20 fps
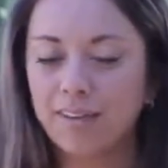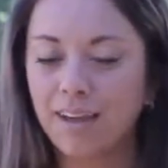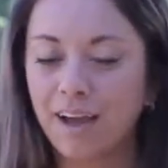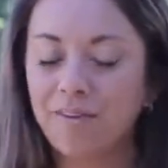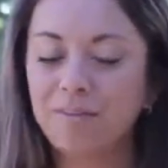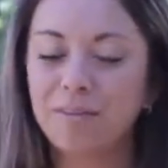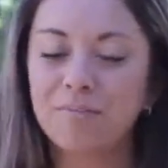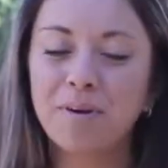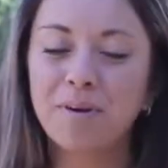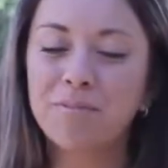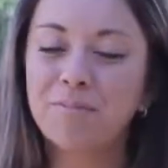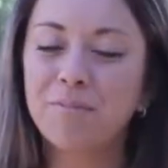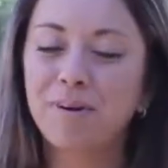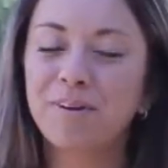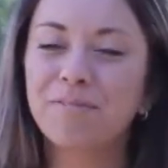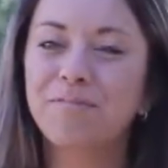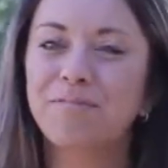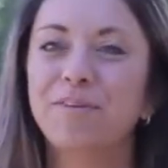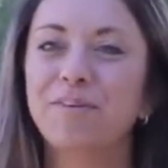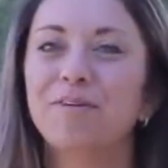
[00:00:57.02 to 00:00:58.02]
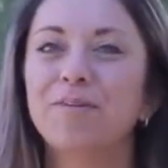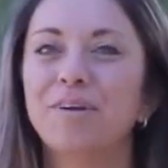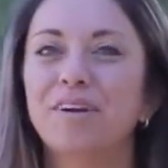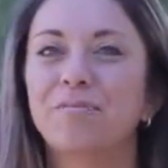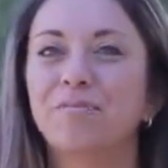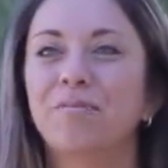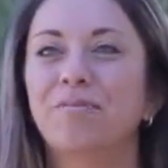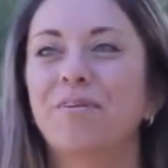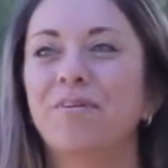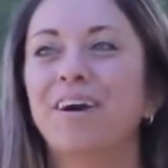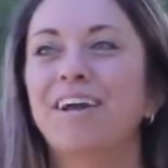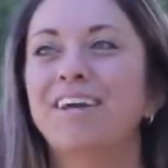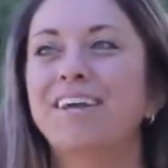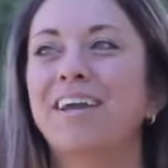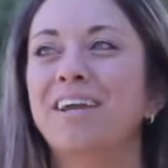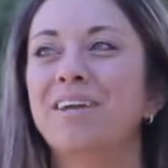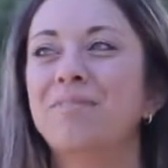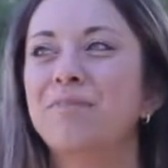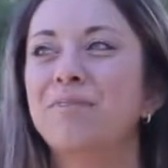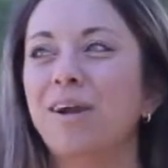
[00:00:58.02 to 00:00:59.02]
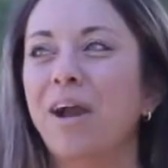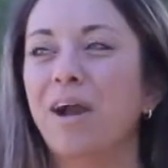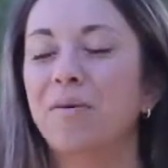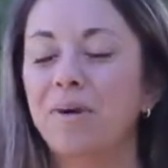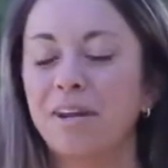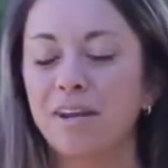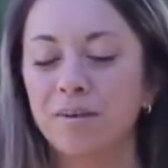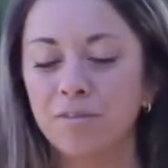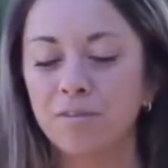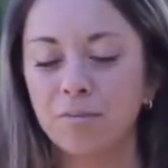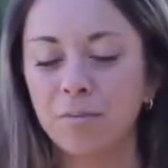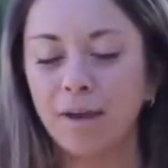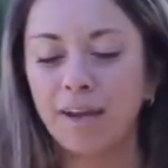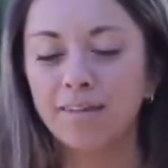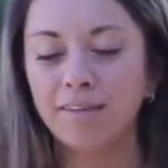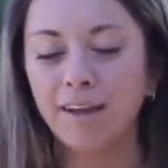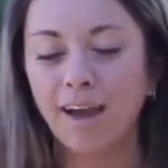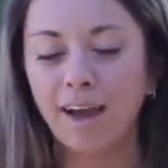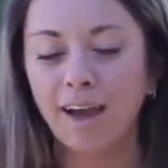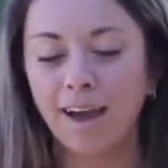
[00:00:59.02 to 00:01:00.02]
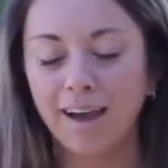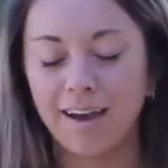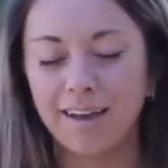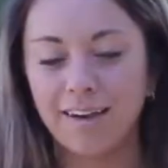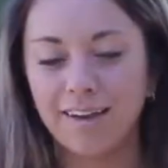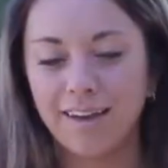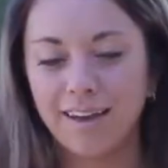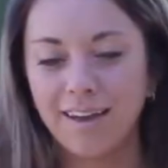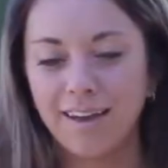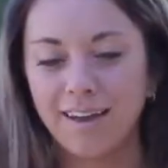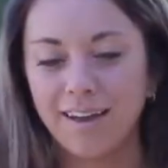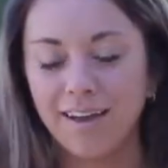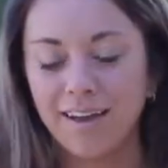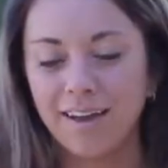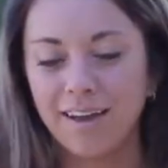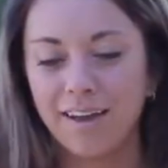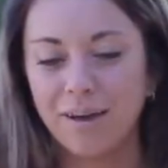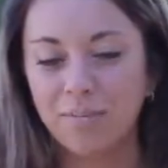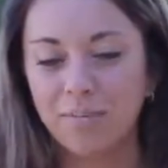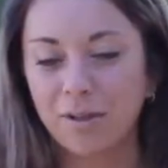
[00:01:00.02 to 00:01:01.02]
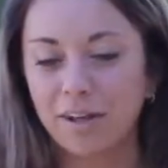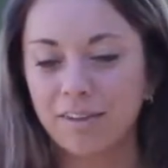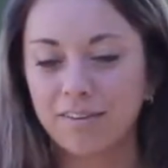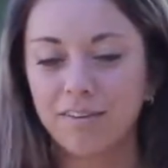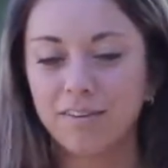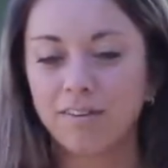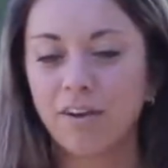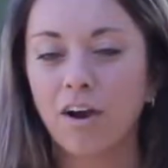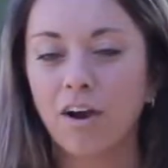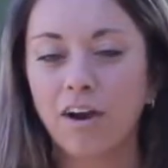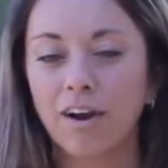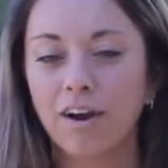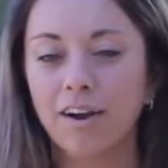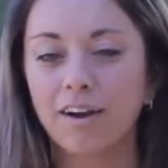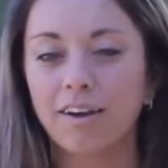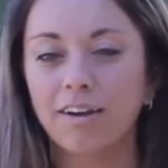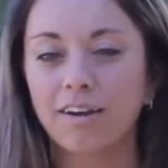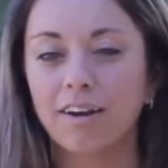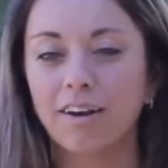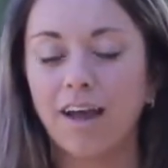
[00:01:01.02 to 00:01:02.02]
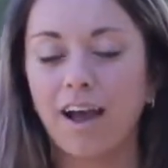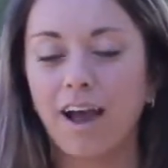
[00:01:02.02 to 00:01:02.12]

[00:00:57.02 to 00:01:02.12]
remember a few weeks before I came here, I went up to my dad, bless his heart.